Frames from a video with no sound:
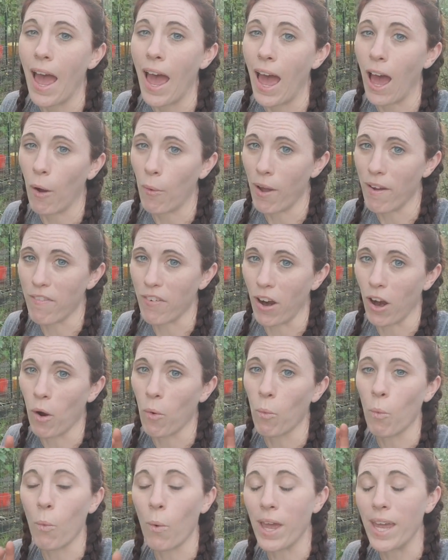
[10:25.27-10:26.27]

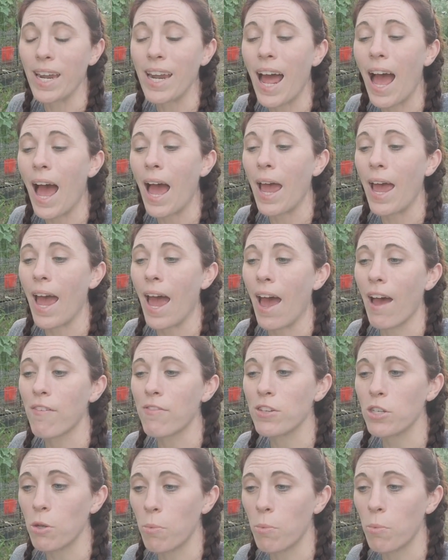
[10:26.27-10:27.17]
However, when I have